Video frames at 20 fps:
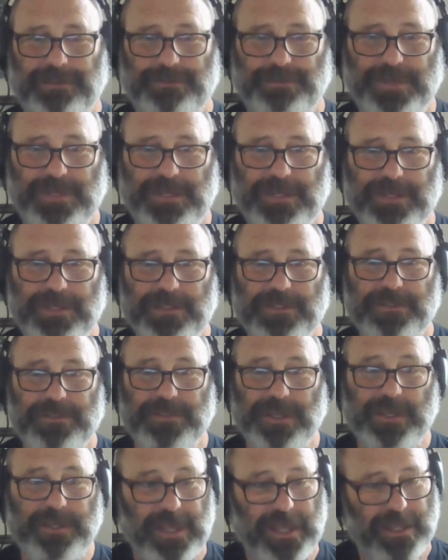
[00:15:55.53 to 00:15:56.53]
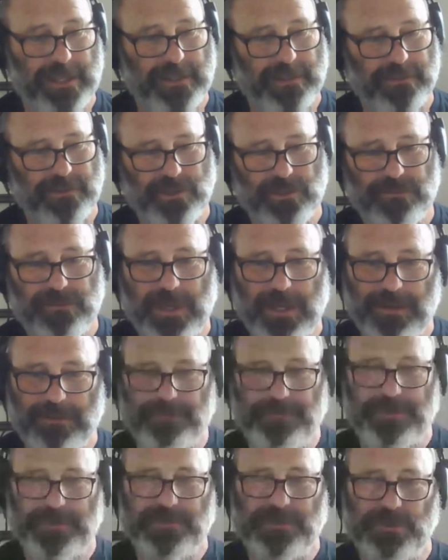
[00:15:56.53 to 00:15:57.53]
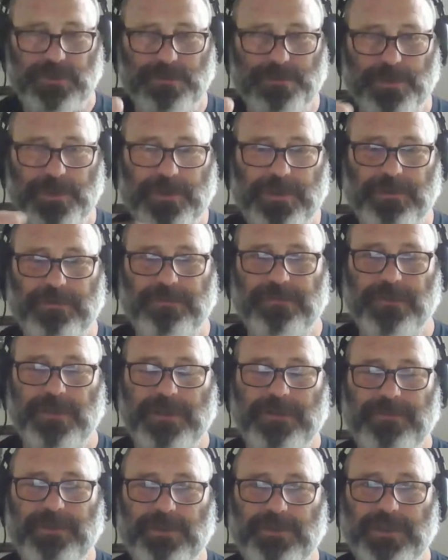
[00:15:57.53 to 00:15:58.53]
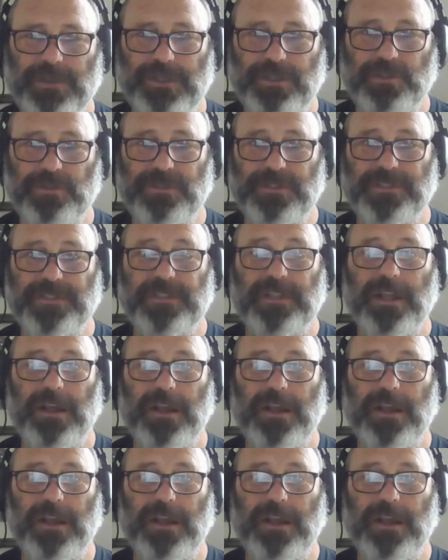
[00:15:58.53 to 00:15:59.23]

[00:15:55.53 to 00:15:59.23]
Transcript: because again, you've got a physical book in front of you that you just